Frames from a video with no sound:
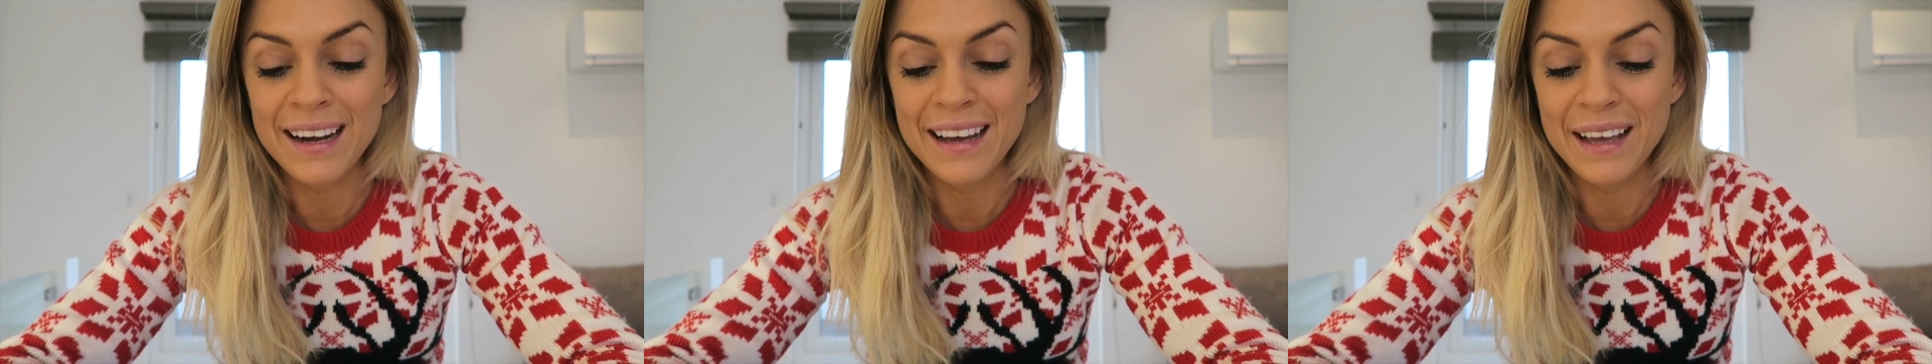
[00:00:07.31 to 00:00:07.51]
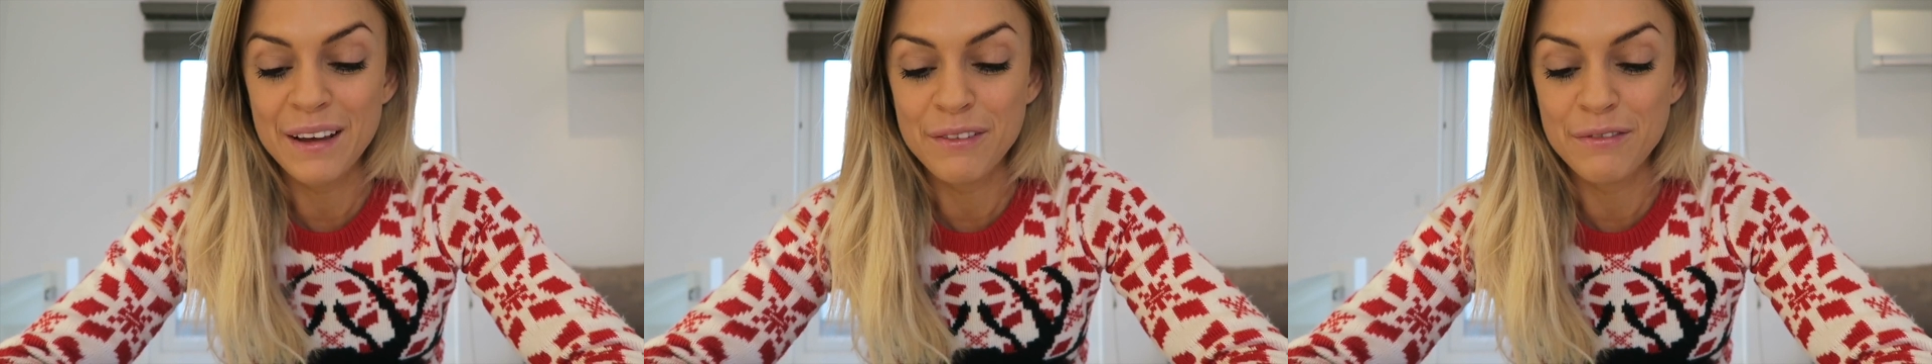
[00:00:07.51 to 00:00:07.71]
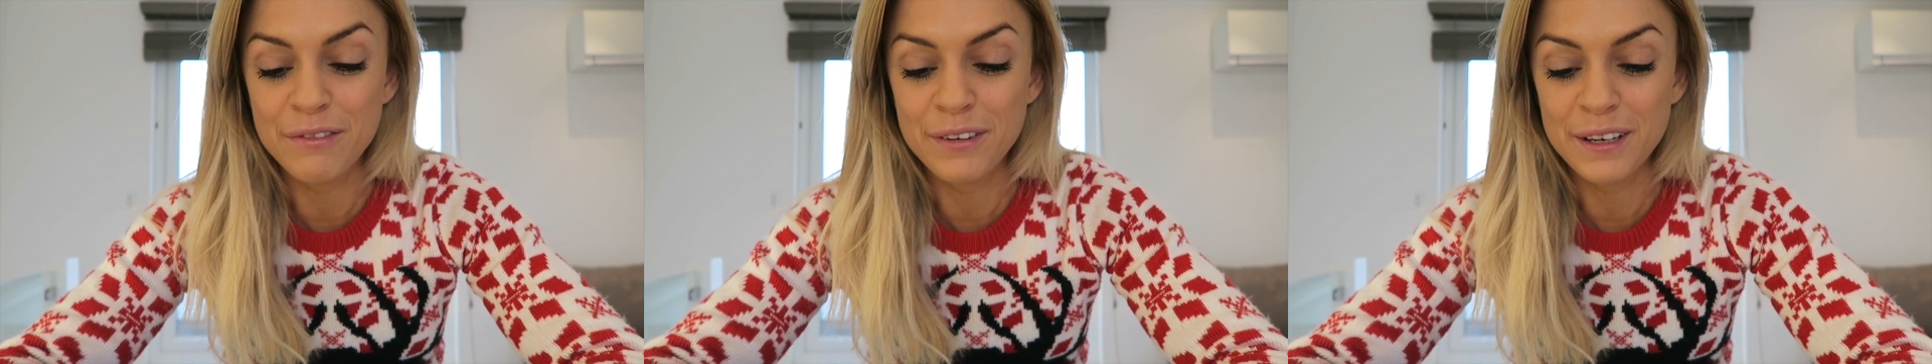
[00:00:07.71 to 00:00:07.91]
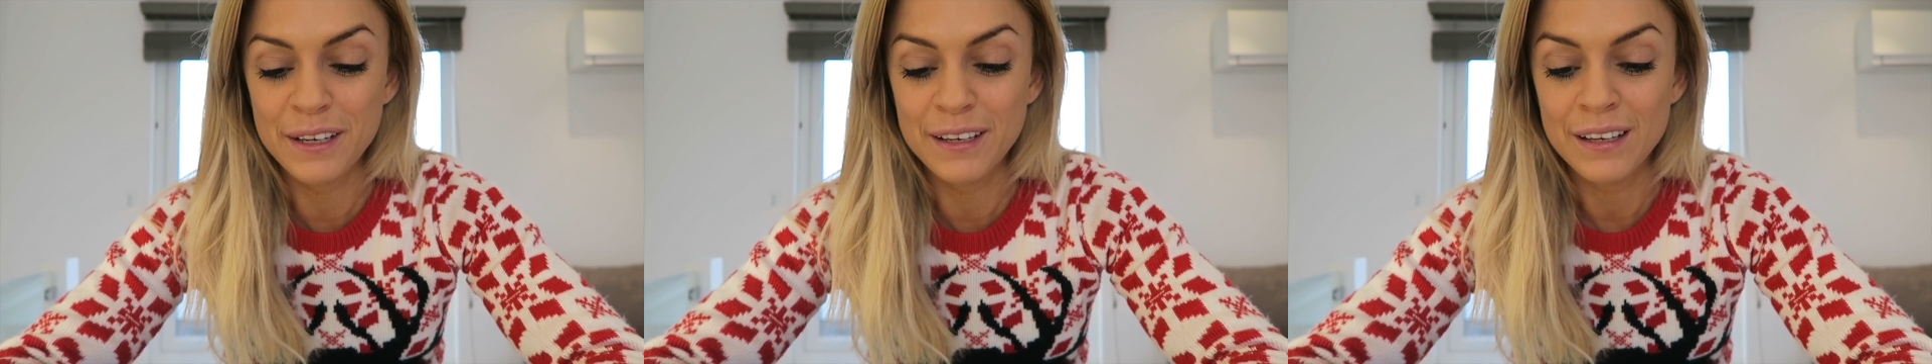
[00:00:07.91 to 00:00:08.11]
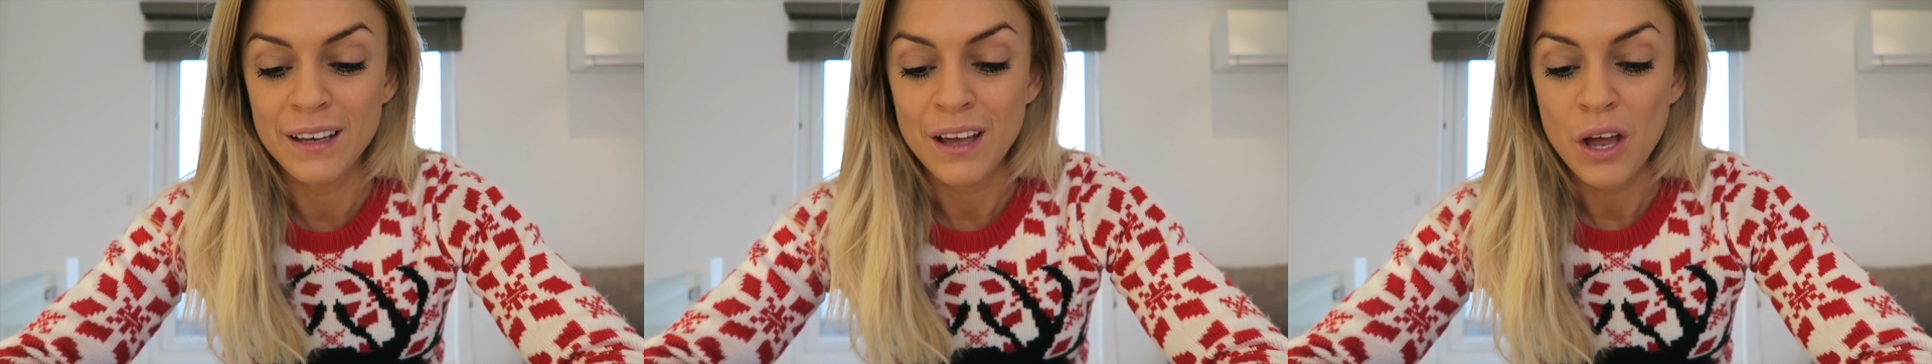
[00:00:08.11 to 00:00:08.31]
I
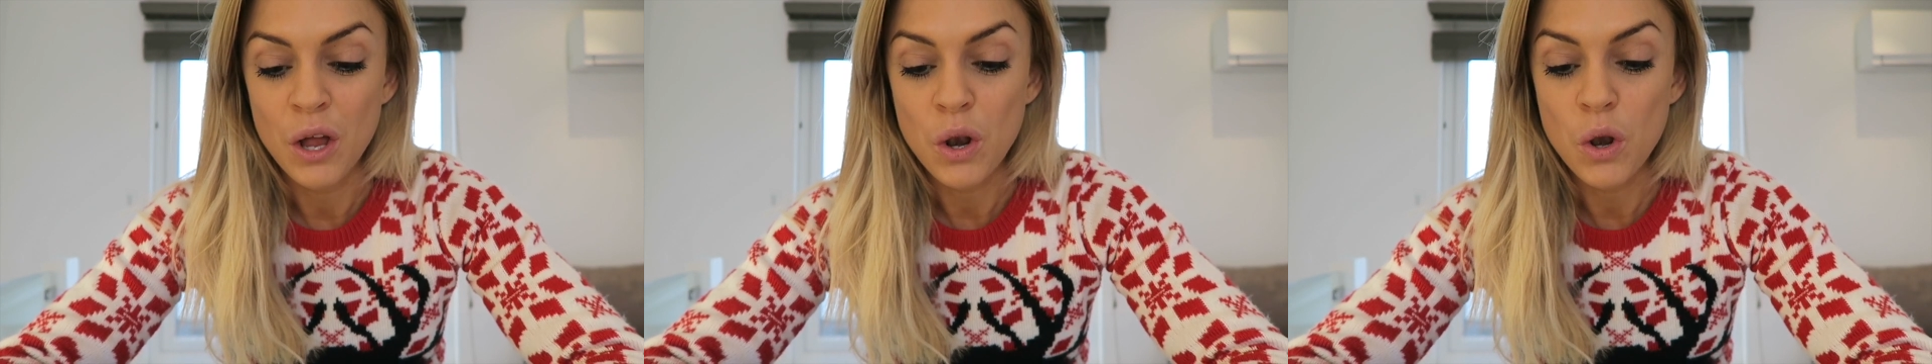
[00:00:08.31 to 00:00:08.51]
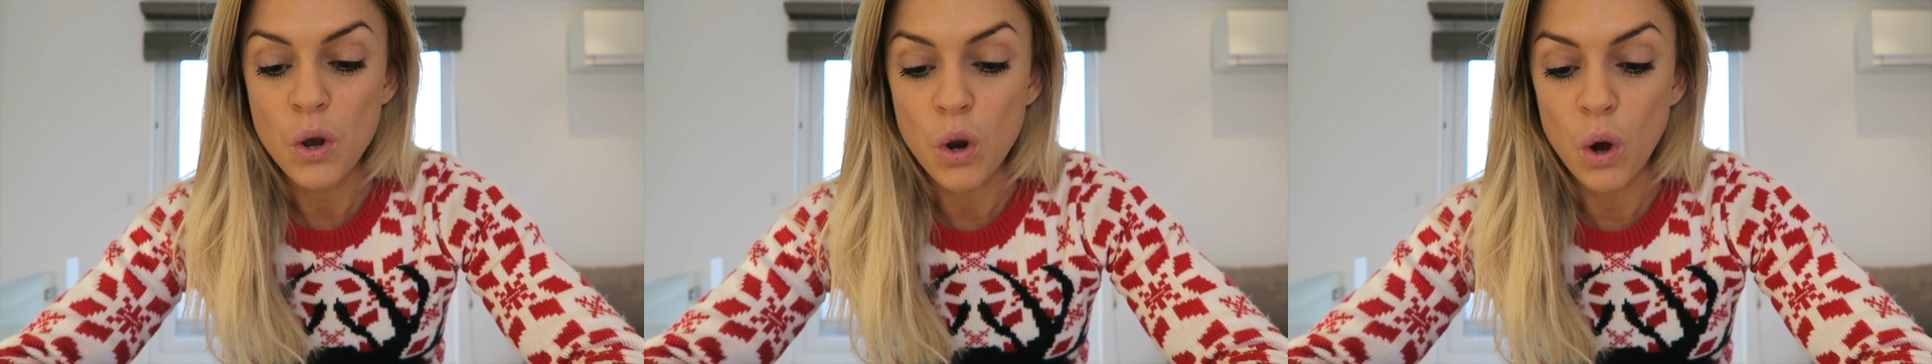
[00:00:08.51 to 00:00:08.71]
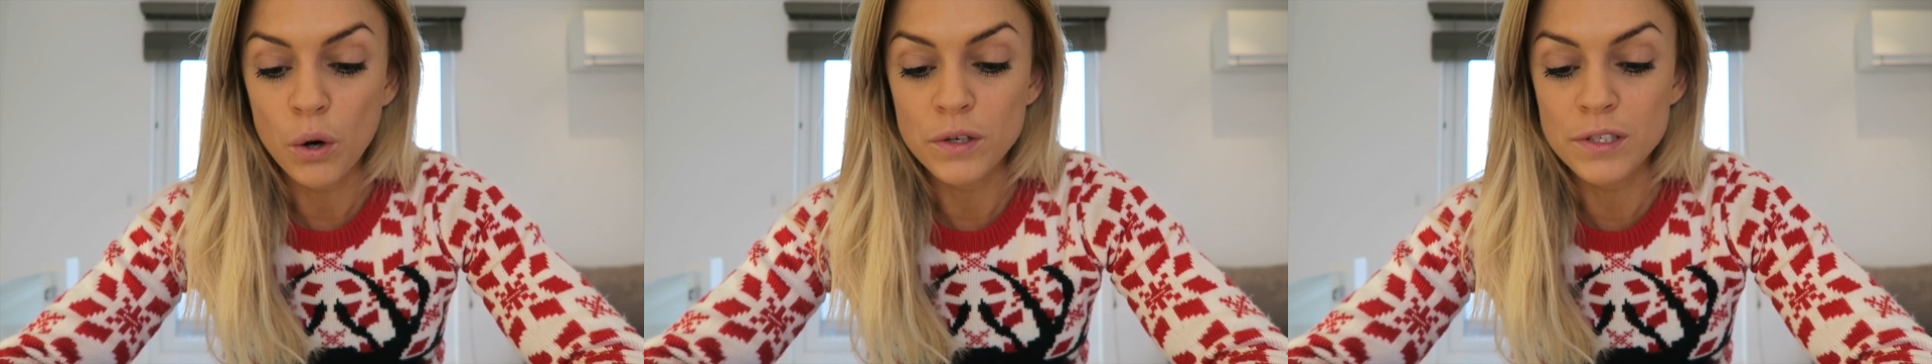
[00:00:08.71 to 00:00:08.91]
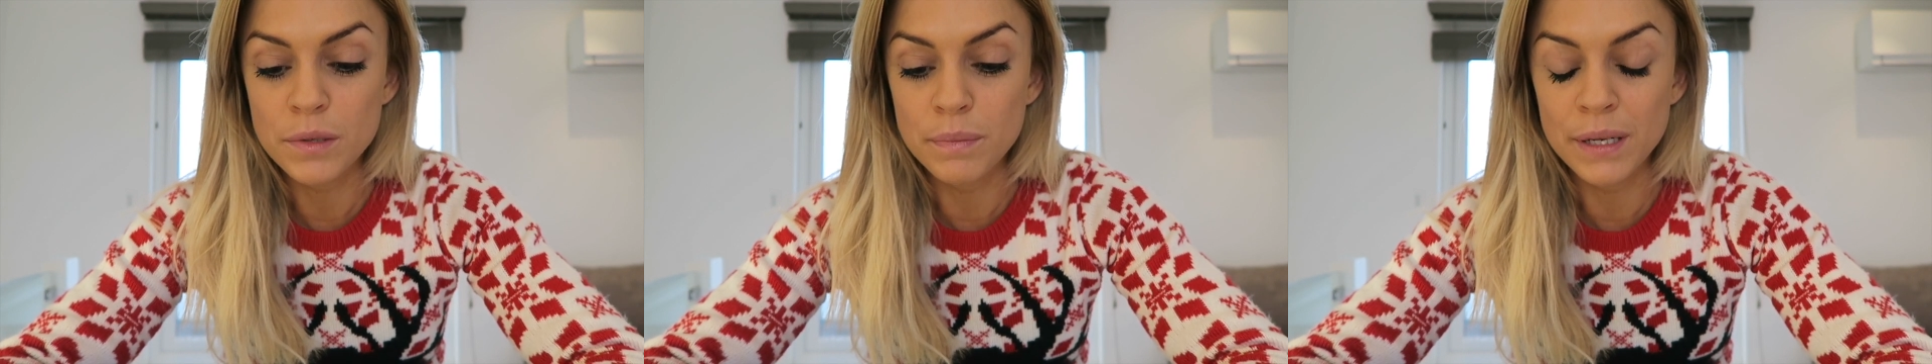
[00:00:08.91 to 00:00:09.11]
have not